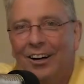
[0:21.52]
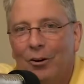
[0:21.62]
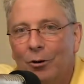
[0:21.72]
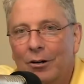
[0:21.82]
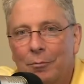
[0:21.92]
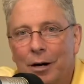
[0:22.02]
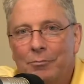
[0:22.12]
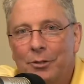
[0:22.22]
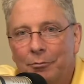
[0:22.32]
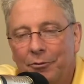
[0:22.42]
Welcome. I'm
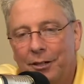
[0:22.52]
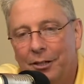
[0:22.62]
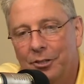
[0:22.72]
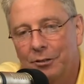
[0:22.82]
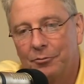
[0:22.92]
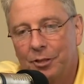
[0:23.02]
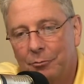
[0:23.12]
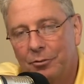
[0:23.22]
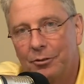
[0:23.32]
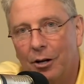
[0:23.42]
Jim Farish of
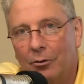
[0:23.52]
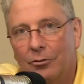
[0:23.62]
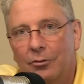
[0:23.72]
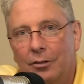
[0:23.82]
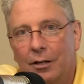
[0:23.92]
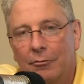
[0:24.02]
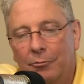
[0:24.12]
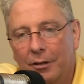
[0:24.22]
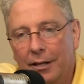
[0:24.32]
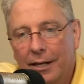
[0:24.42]
Jim's Notes.
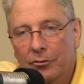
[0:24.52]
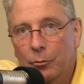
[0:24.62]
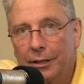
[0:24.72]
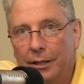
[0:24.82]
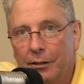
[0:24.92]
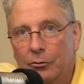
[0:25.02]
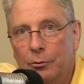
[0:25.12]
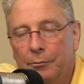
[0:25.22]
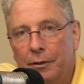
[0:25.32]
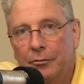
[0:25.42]
For the last 20 years,
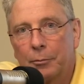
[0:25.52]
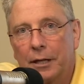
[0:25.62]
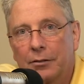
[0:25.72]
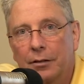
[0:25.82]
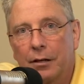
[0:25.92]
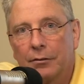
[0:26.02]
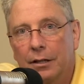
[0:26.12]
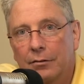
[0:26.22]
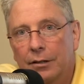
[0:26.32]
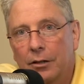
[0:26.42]
we've been specializing
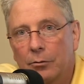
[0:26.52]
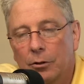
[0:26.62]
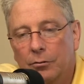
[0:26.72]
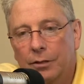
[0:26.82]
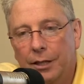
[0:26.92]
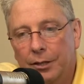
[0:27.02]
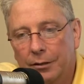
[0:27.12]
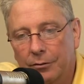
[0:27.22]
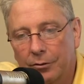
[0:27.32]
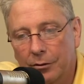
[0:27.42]
in sector
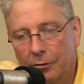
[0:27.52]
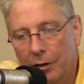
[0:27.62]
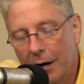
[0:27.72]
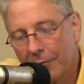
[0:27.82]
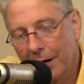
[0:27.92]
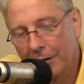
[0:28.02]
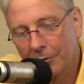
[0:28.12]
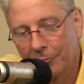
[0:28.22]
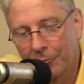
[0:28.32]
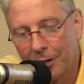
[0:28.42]
rotation. So I've
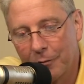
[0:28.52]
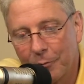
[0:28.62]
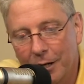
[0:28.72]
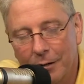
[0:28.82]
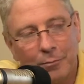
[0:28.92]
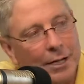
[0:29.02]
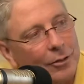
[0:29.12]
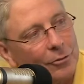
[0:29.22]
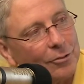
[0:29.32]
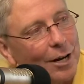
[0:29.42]
asked a friend of mine,
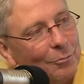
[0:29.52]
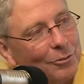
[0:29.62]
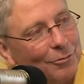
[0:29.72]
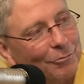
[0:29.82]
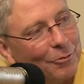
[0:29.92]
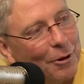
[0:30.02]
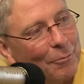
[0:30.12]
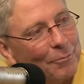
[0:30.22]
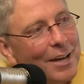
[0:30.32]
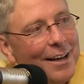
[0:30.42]
Michael Thompson from